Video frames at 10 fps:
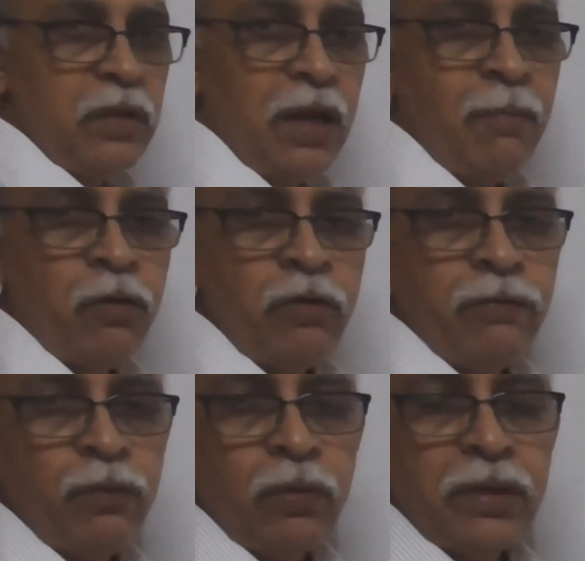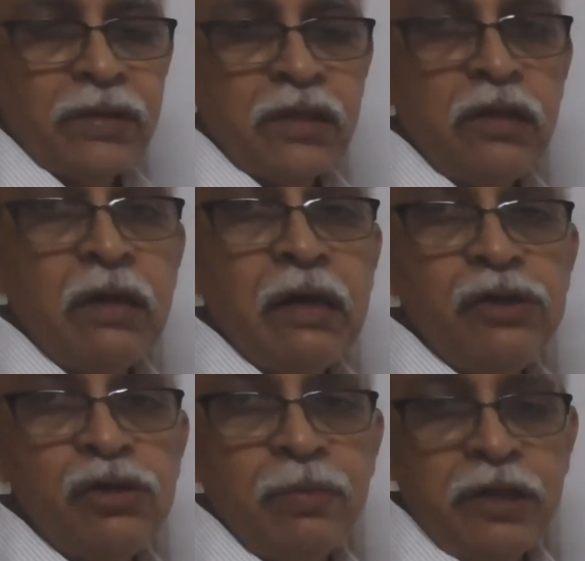Amount of yolk is
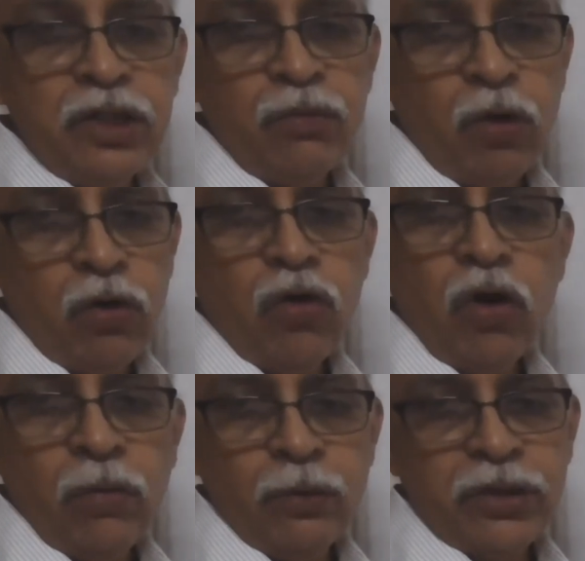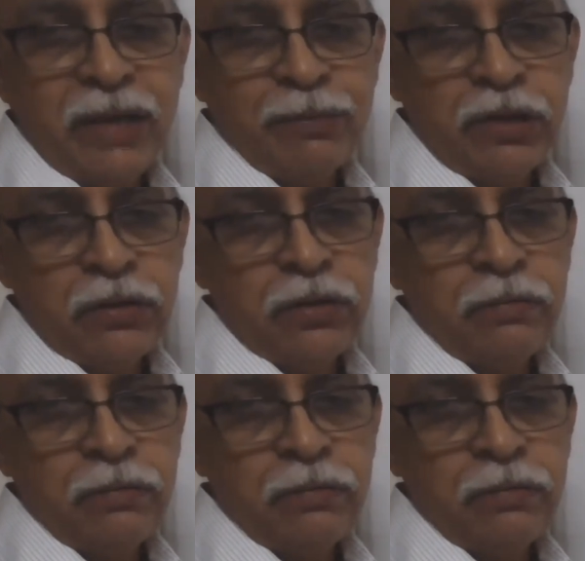negligibly small or almost absent.